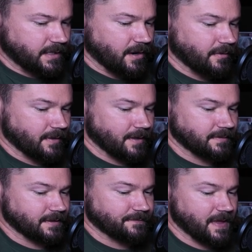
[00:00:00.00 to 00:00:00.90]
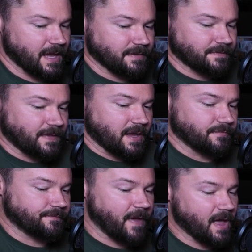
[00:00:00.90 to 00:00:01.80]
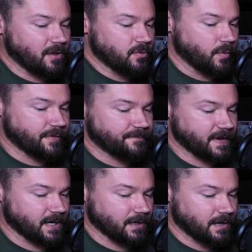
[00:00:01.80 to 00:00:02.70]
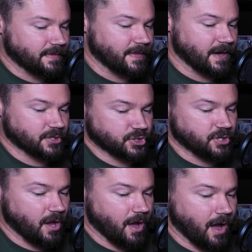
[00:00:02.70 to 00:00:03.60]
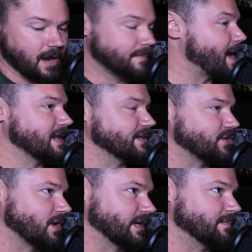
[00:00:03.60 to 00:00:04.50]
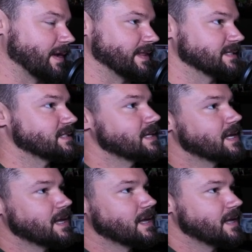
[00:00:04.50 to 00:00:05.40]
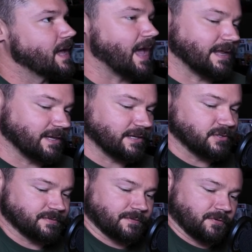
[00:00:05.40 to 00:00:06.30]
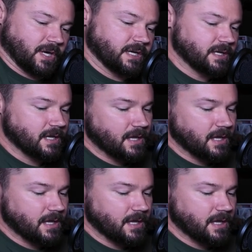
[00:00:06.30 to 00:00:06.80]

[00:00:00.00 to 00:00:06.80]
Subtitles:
if they fail with fear, they're just automatically targeted by this, and you can use it for free.